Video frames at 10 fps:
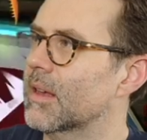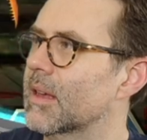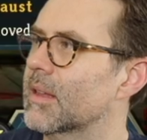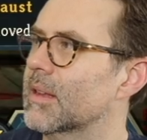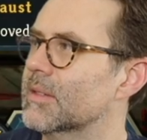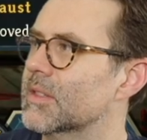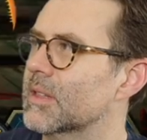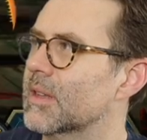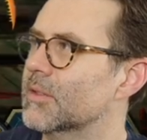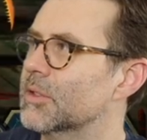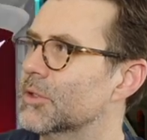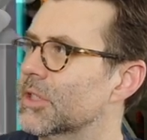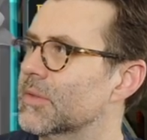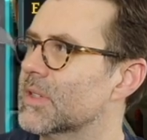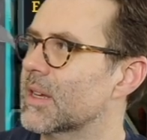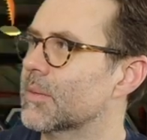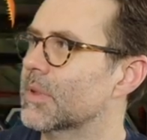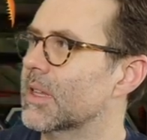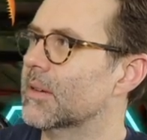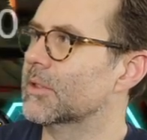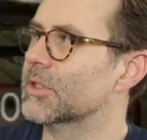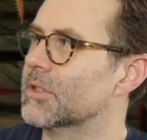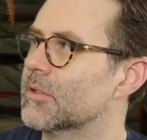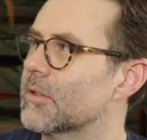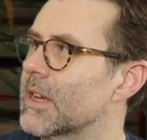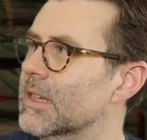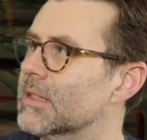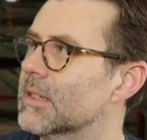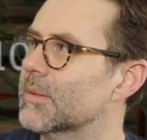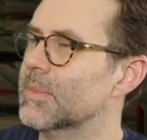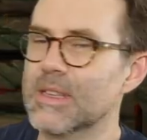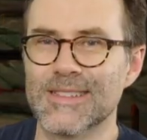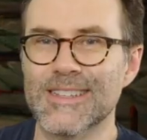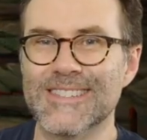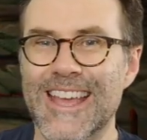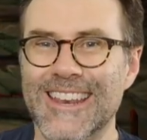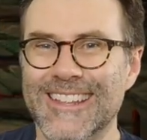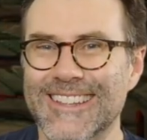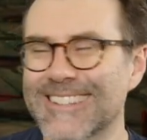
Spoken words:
And I still have 2 shivs I can play, which is great because he's dead.